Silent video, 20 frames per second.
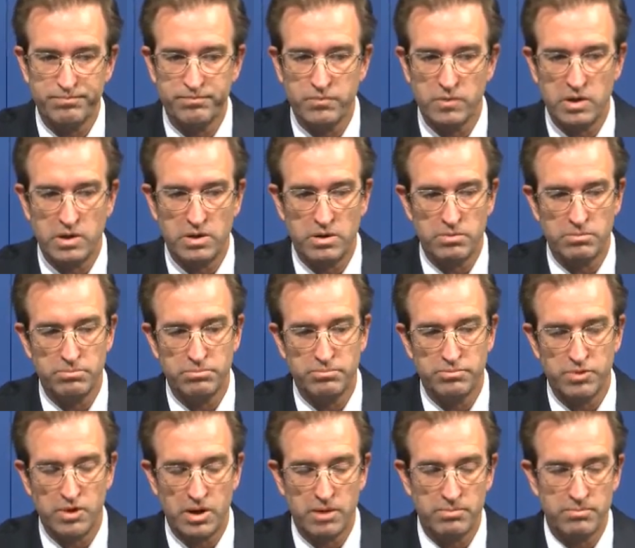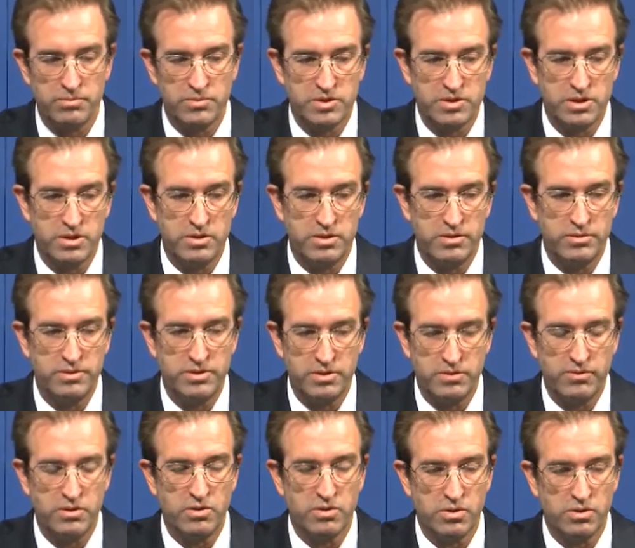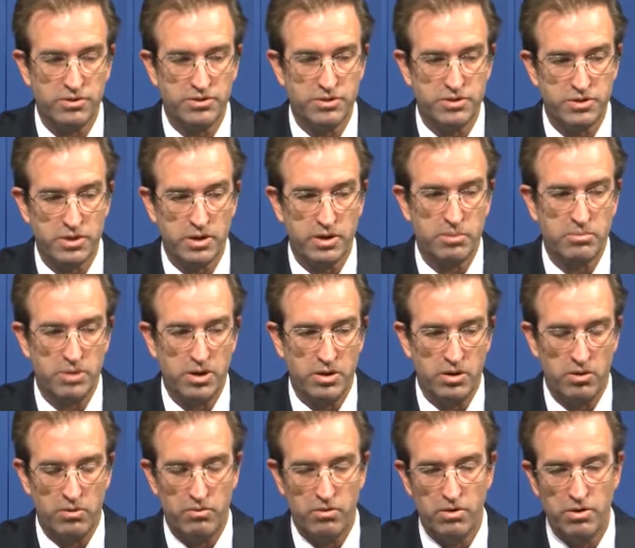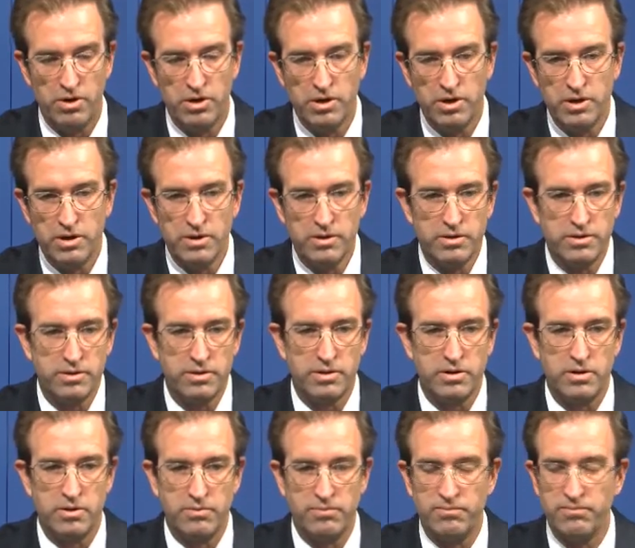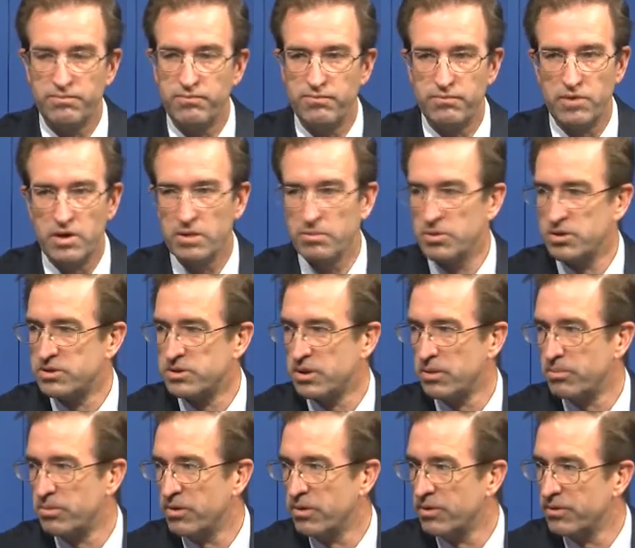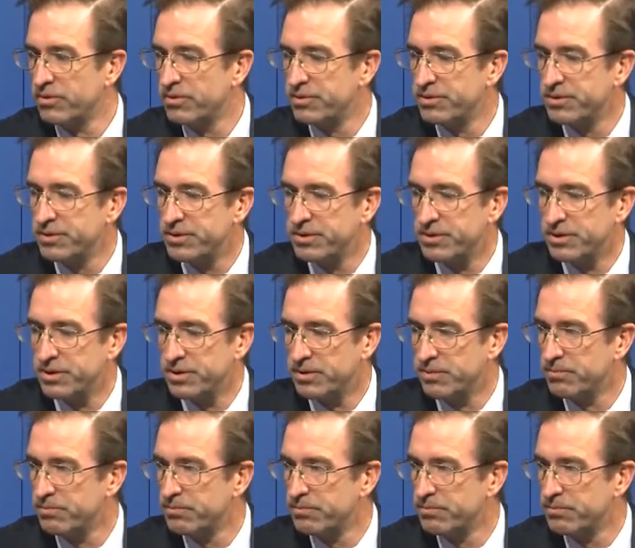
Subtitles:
you know, problems that are difficult to talk about over, you know, family supper, you know.